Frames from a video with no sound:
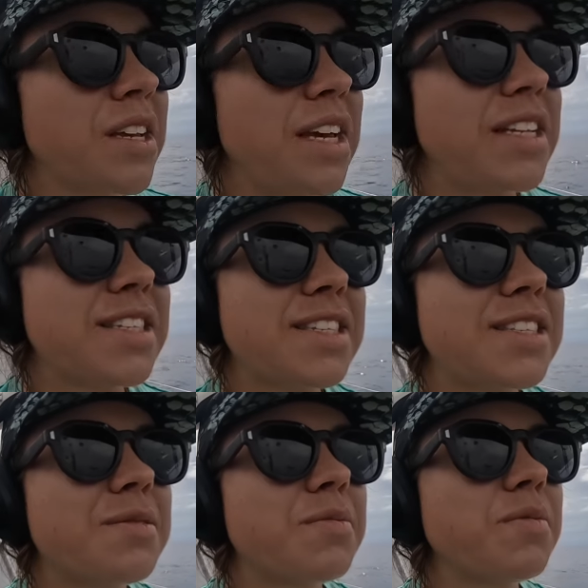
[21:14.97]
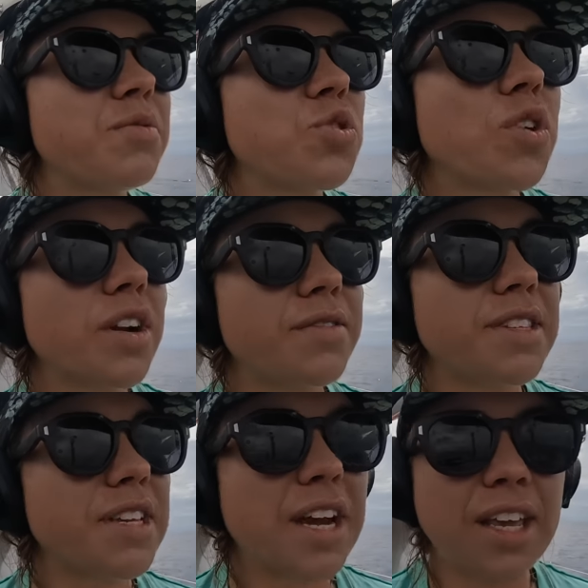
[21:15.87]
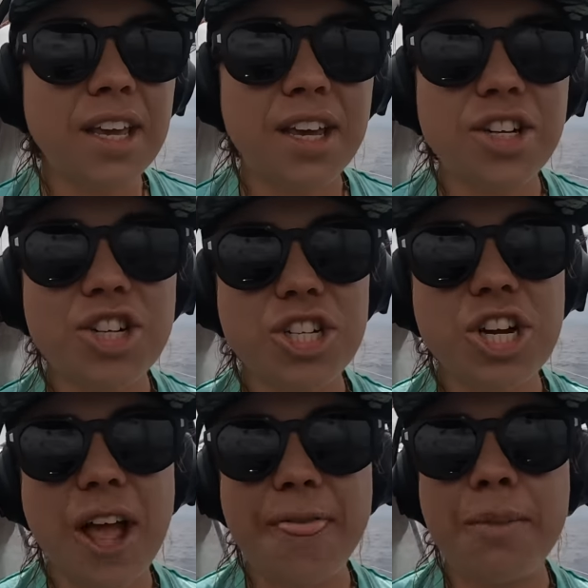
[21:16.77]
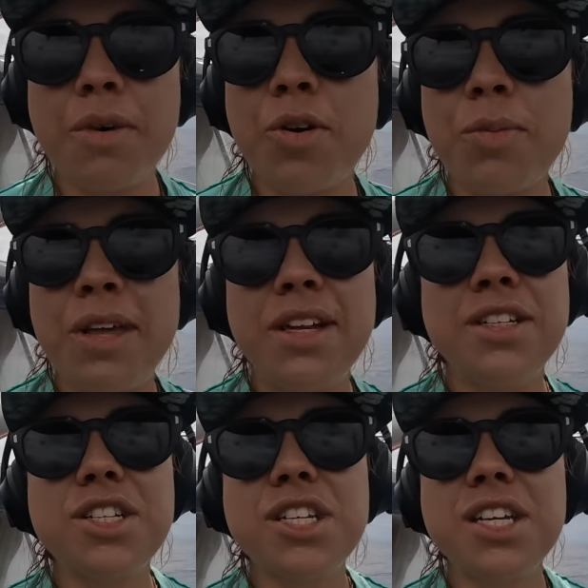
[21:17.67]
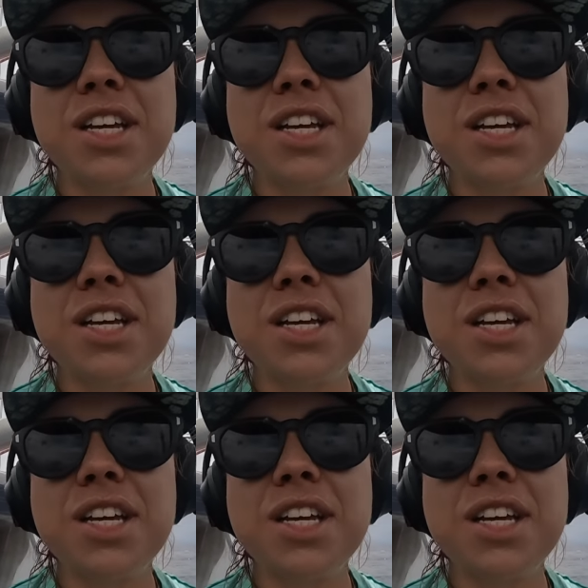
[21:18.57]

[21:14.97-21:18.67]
It's sort of sunny-ish at the moment.